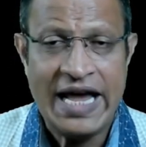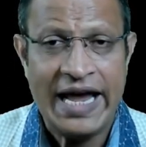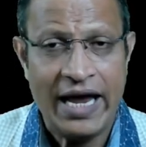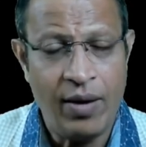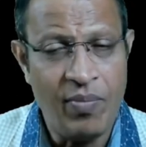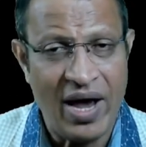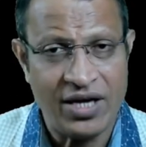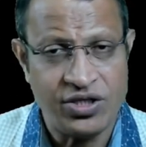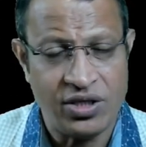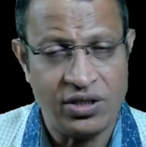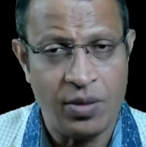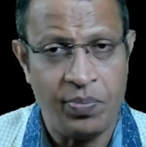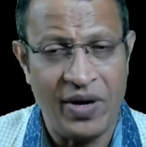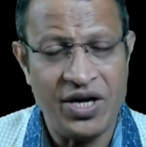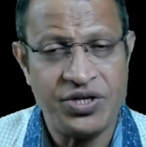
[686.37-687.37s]
Imagine the
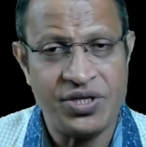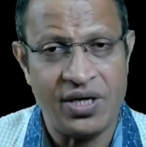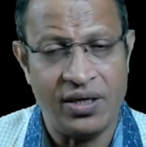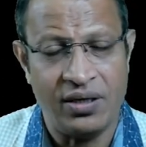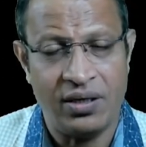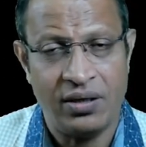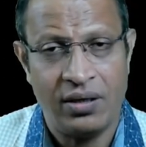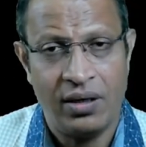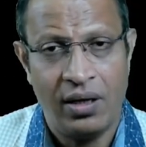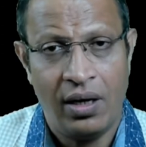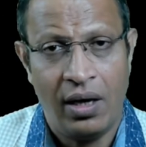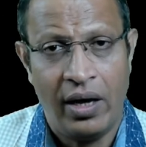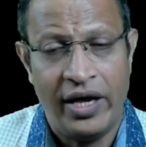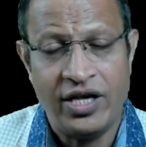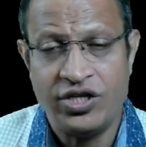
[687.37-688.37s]
patient
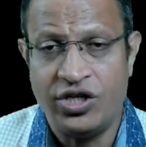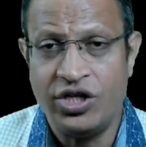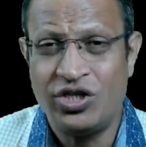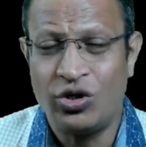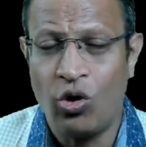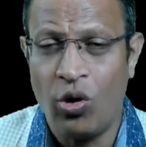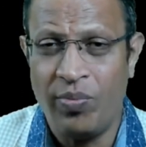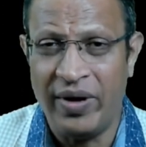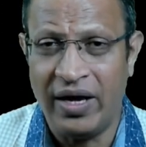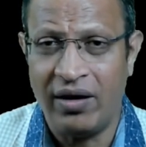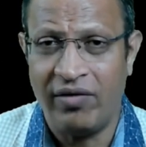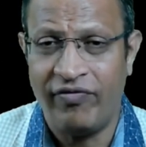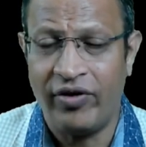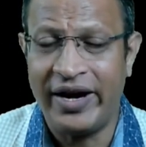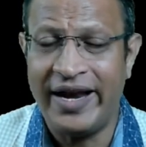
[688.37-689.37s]
is disrobing
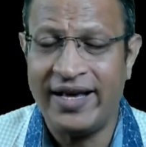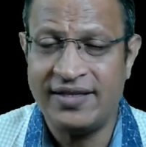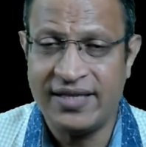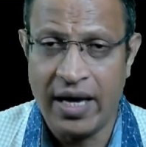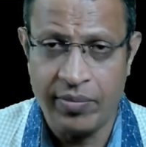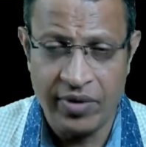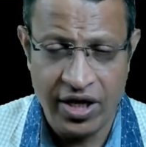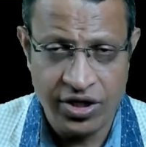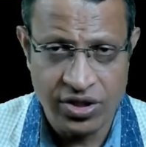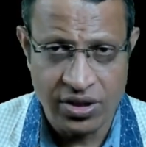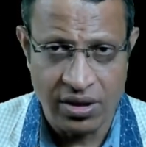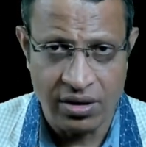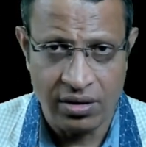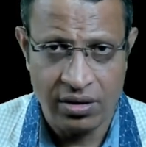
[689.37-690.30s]
for an examination.